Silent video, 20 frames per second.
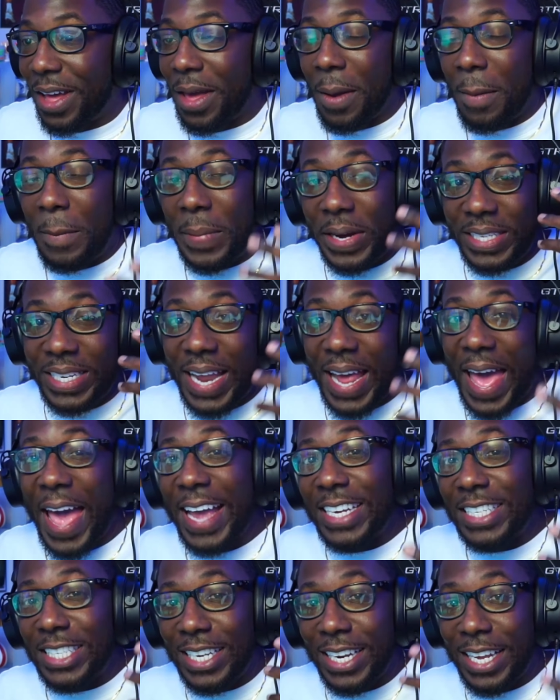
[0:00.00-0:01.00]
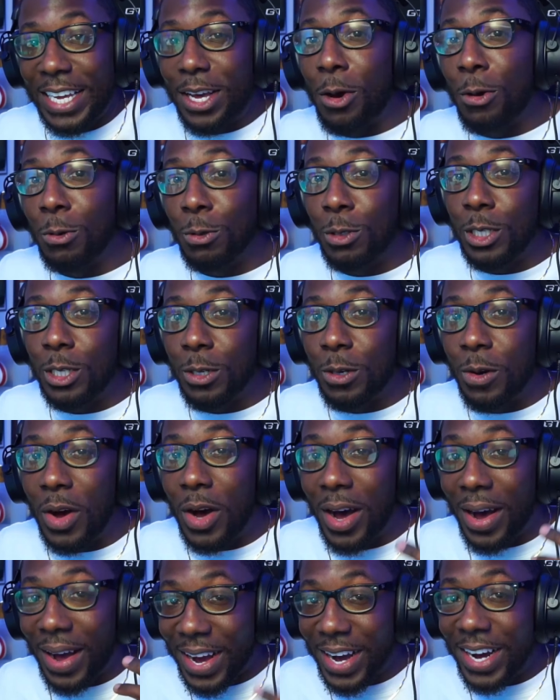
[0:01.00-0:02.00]
But to actually go to
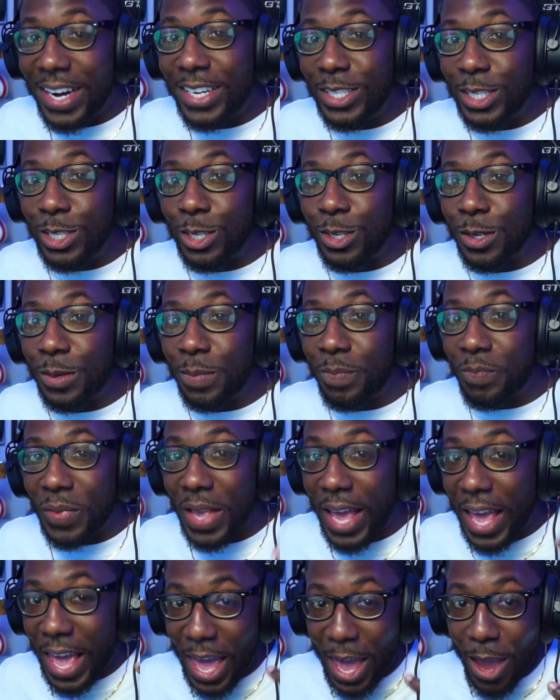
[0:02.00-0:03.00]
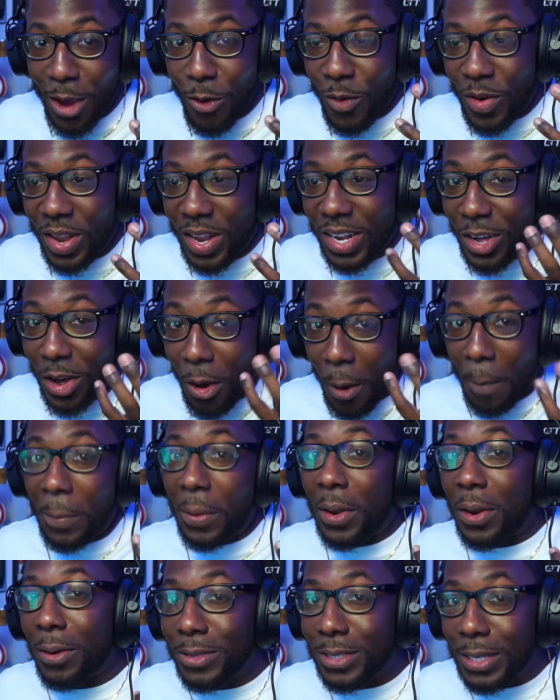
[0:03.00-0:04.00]
a concert and hear it up
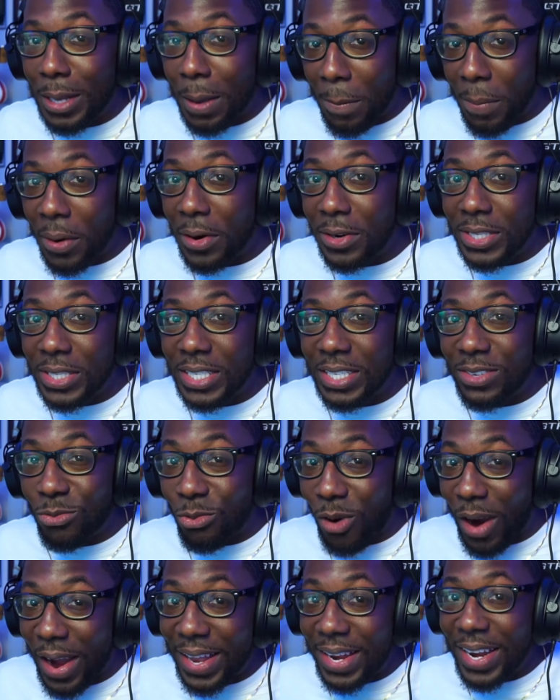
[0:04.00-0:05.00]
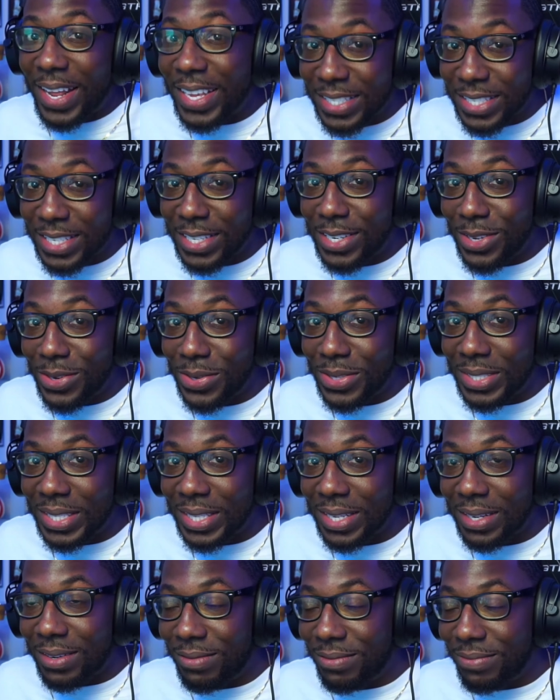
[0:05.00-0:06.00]
close in person right next to you and
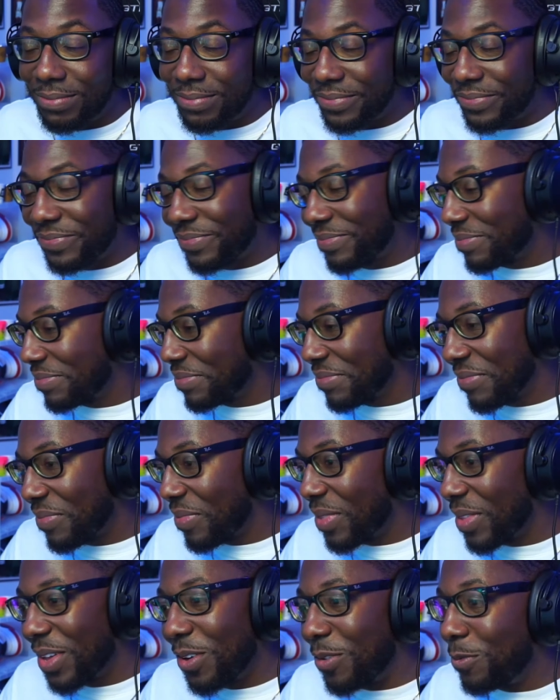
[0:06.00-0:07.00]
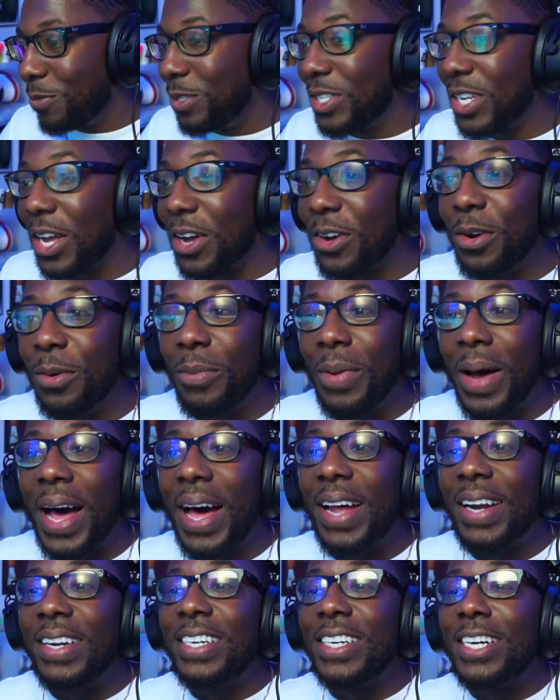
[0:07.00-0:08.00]
stuff, we talking
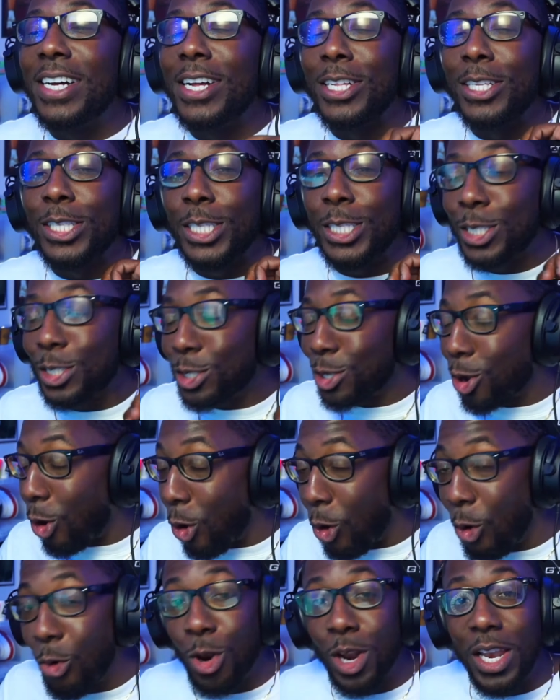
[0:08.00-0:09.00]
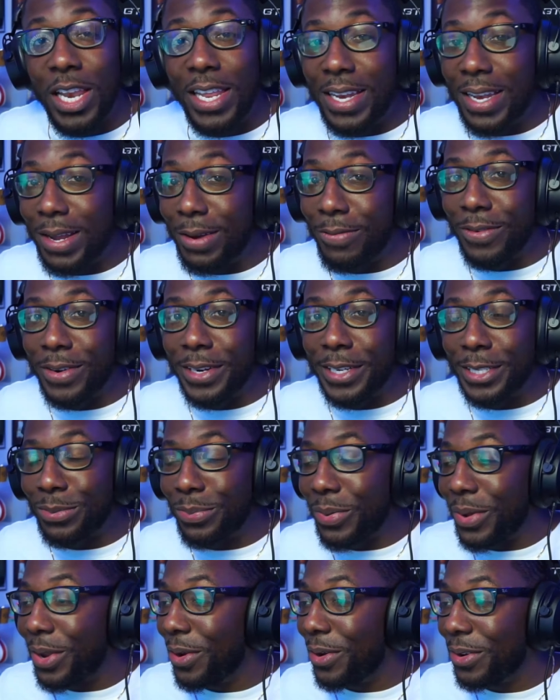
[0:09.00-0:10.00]
about a totally different
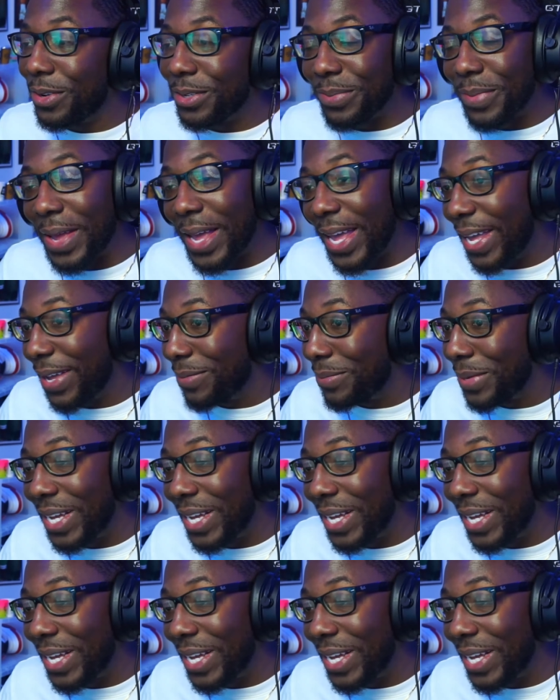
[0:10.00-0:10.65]
experience, man.